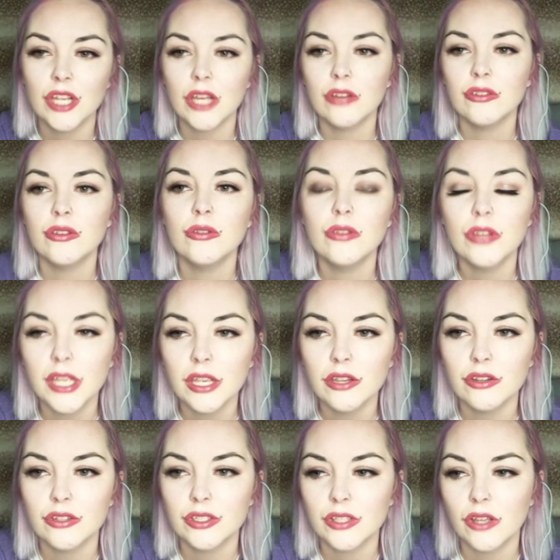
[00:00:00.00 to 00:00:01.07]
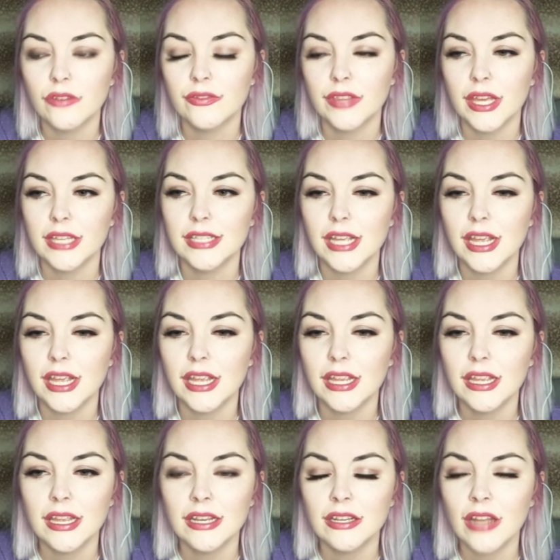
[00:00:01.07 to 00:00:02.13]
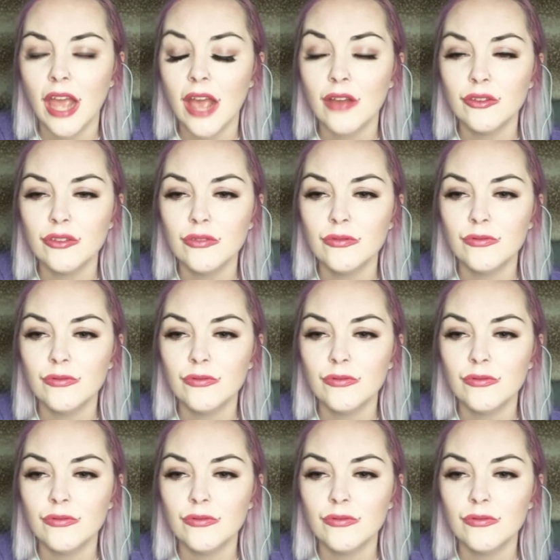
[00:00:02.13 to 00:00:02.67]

how you look at yourself that day and how you